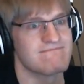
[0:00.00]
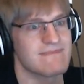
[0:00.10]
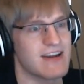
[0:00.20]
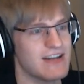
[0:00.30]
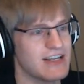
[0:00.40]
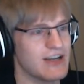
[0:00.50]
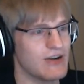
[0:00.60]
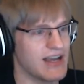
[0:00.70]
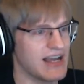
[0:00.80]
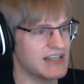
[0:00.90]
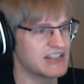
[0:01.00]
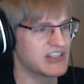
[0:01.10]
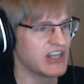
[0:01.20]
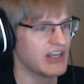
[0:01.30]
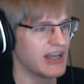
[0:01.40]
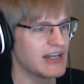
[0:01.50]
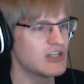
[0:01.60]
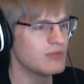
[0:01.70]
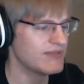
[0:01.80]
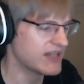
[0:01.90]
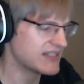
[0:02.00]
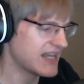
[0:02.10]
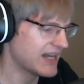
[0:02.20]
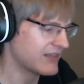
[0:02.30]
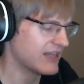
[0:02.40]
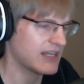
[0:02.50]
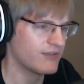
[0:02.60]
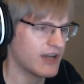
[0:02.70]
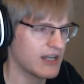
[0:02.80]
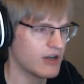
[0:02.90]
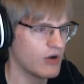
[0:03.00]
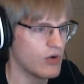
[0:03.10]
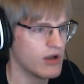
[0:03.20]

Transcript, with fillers: There you go, guys. I do believe that's it. I think if I go...